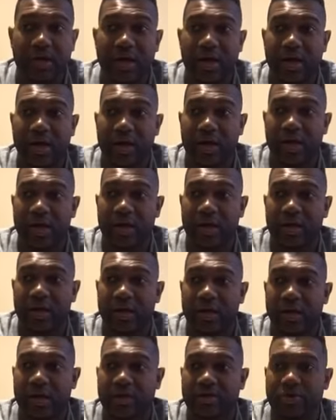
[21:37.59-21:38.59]
Uh,
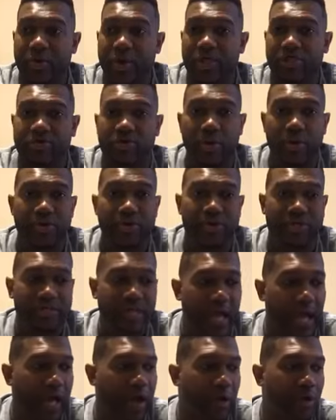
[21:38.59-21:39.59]
do I throw in the
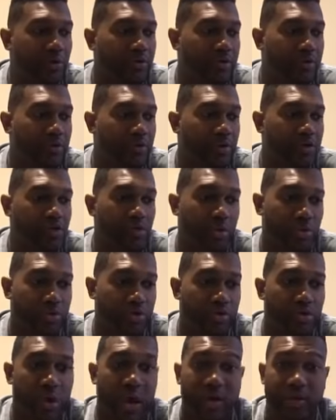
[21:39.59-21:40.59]
towel? Do, do,
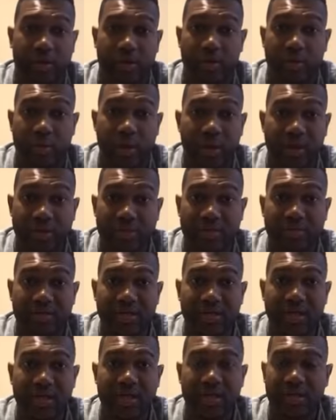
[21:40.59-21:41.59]
do I quit?
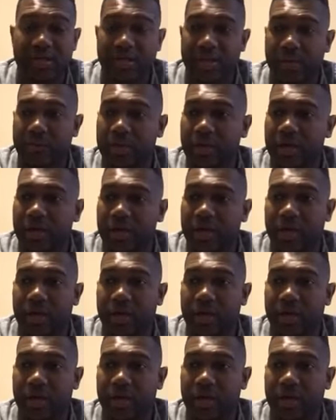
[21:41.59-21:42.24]
You know what I mean?